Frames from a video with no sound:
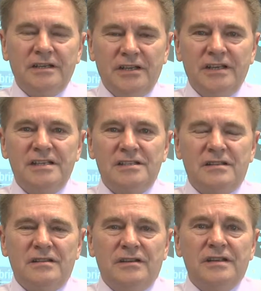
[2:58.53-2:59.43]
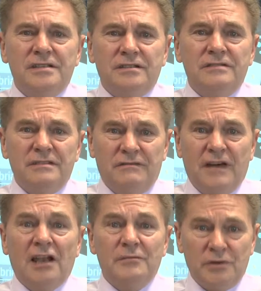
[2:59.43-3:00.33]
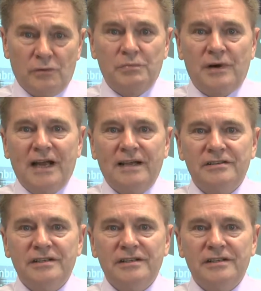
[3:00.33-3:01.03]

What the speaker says: you need to develop your brand.